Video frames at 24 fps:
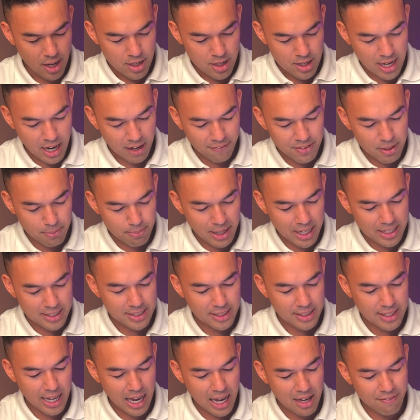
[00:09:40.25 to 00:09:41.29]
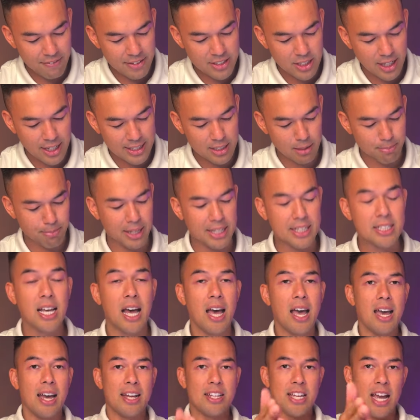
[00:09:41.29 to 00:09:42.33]
You have to master the advertising piece
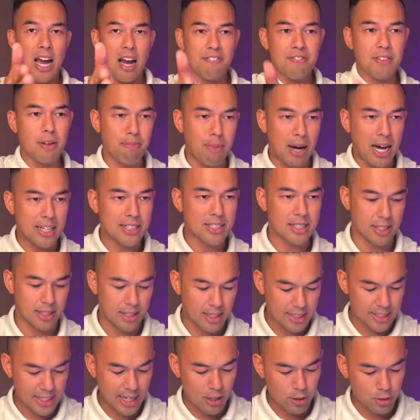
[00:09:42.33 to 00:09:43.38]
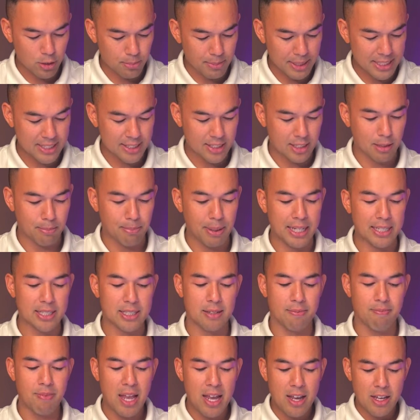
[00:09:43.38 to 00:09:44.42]
and you have to master the sales messaging piece.